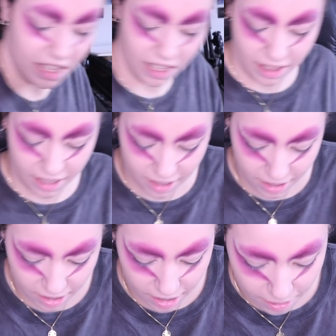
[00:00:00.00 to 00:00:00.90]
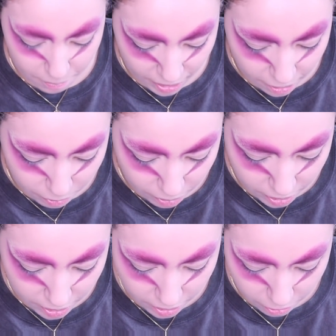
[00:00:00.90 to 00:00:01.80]
in this makeup look,
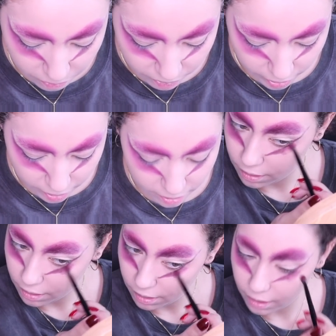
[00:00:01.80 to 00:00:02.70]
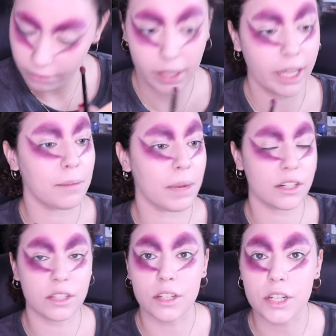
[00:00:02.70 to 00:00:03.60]
hopefully. I feel like I
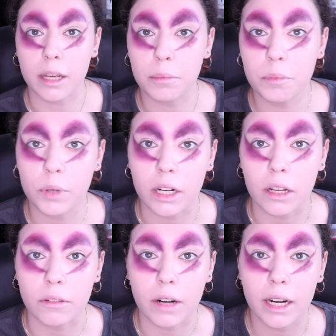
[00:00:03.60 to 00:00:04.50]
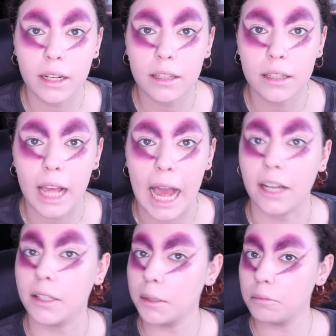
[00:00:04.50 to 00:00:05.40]
match the shape pretty alright, the
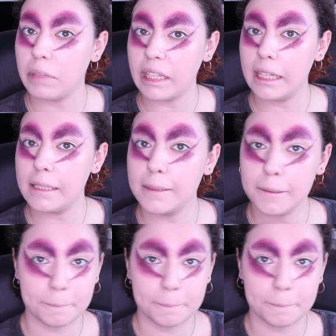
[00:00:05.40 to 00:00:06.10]
angle, at least.